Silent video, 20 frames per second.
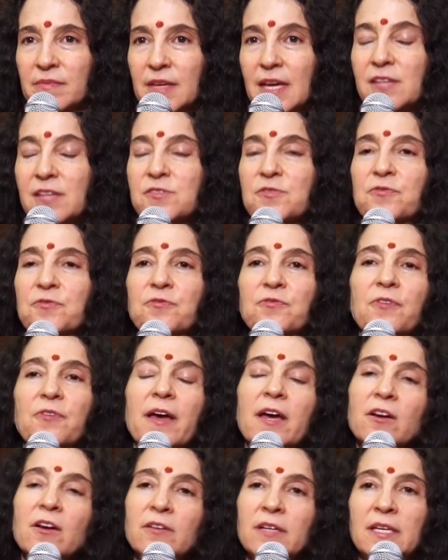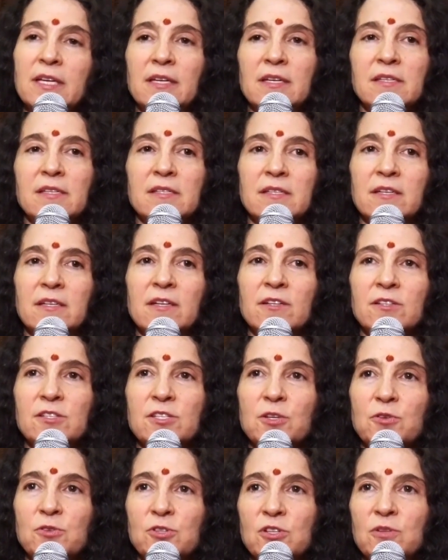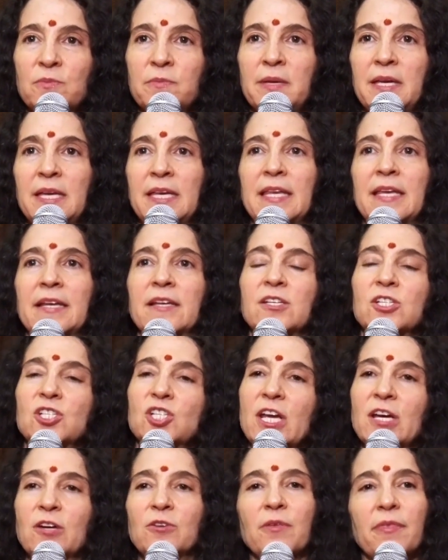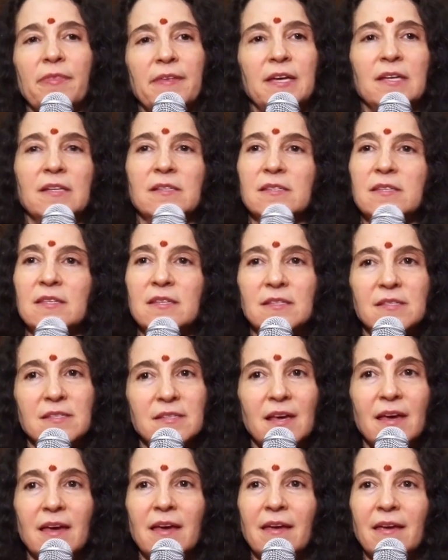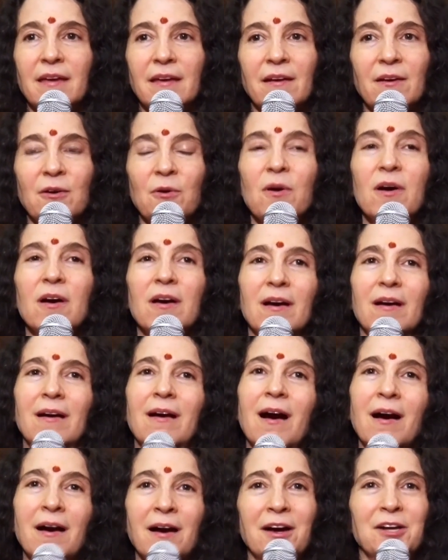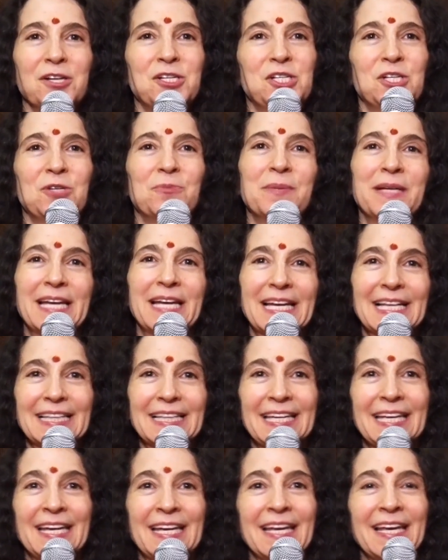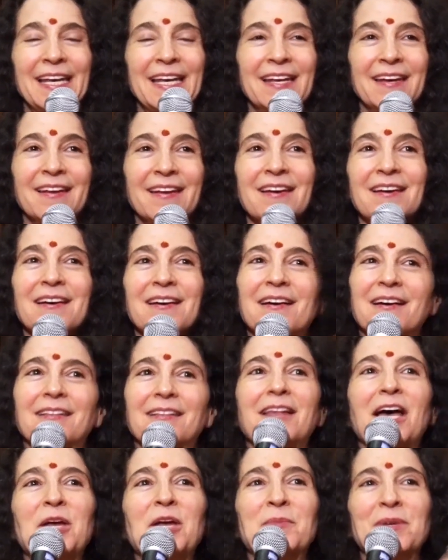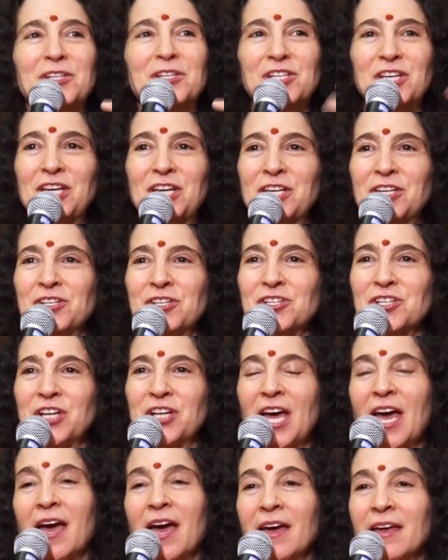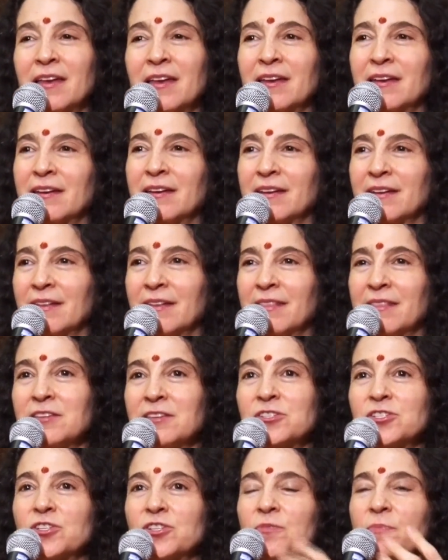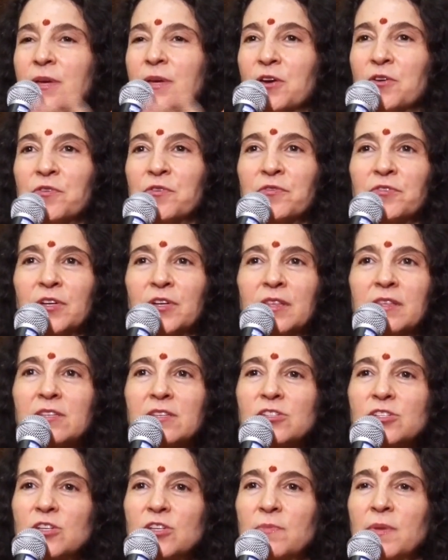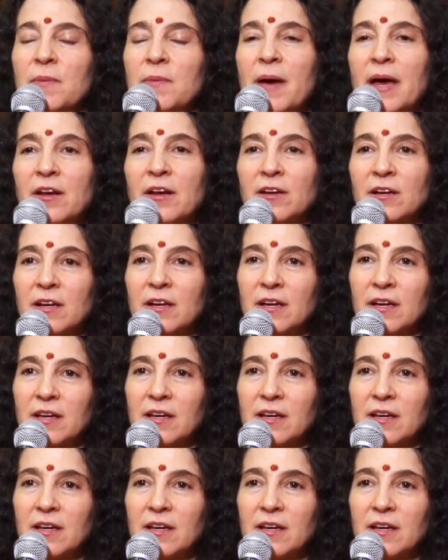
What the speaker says: It's very easy on social media to share things that say, you know, Ganga should be clean and climate change should end and this should be over and this should be better.